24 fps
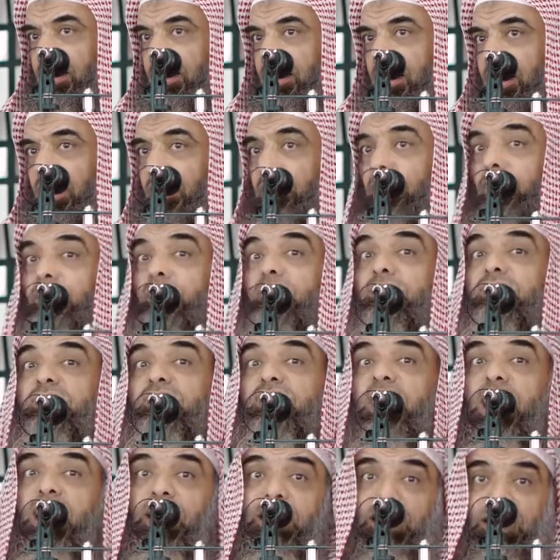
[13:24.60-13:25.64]
Another
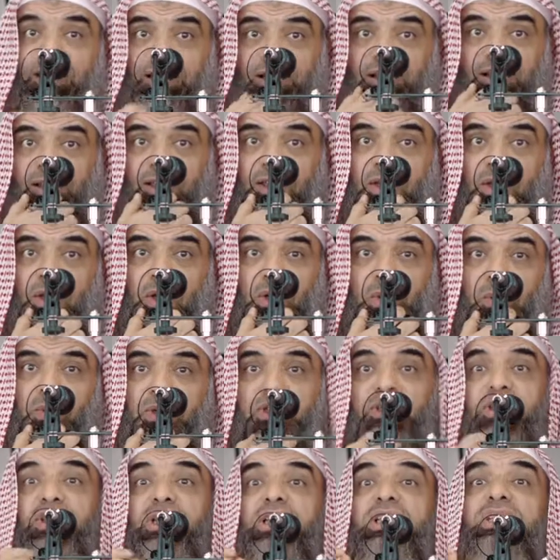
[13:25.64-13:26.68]
sign
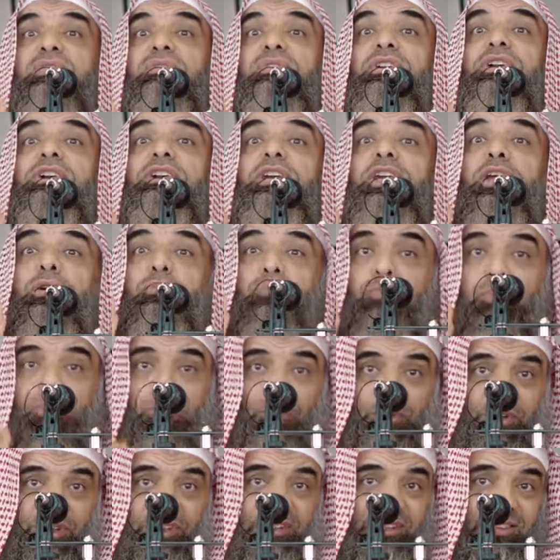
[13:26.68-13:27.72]
which is very
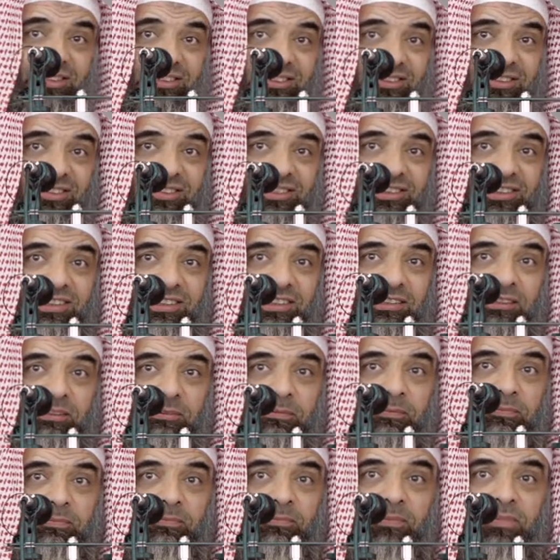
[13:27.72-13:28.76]
important
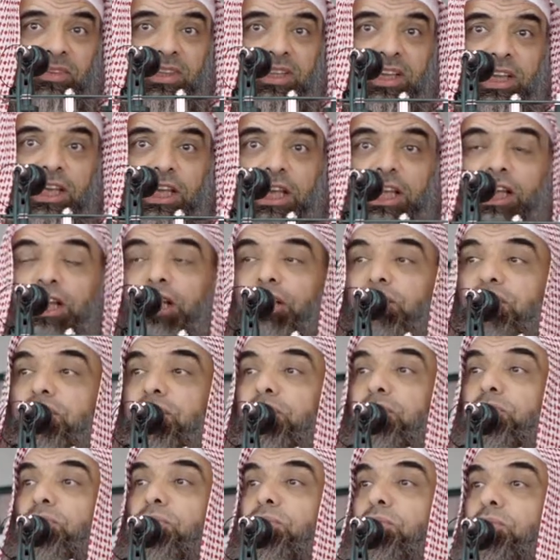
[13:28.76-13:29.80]
is
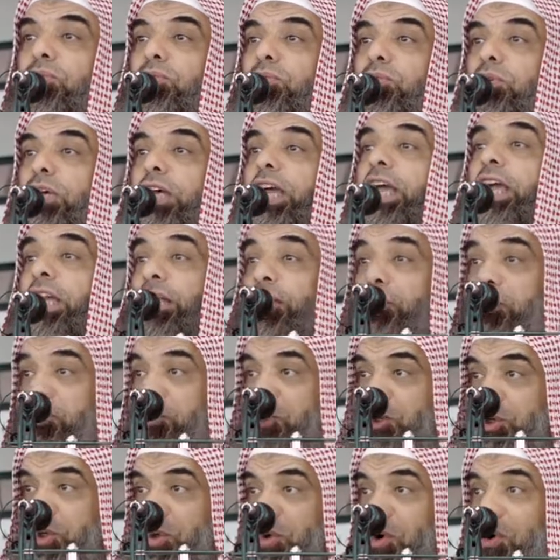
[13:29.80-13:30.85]
to
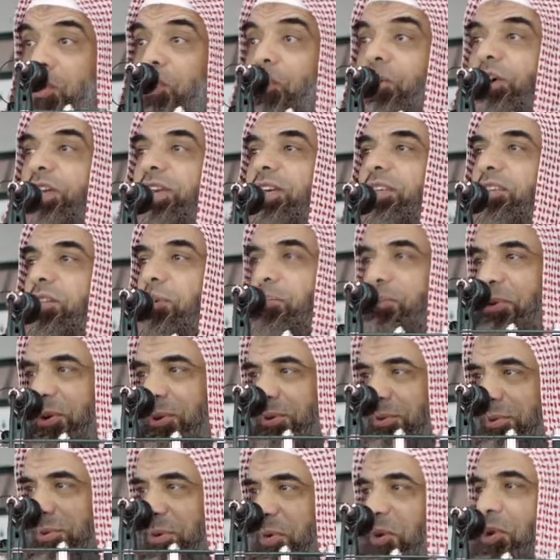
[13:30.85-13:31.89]
enjoy the
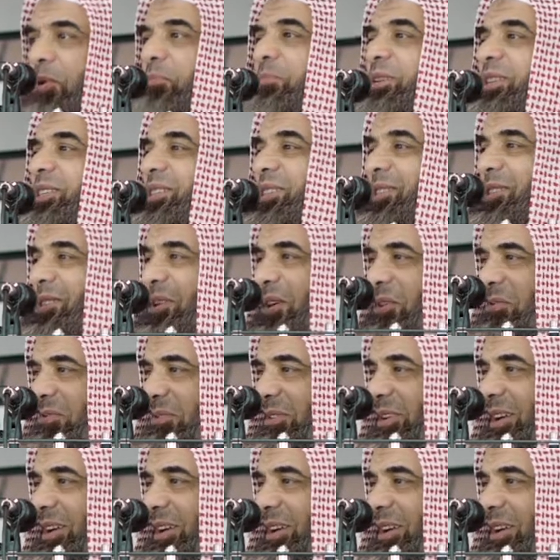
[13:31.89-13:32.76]
performance of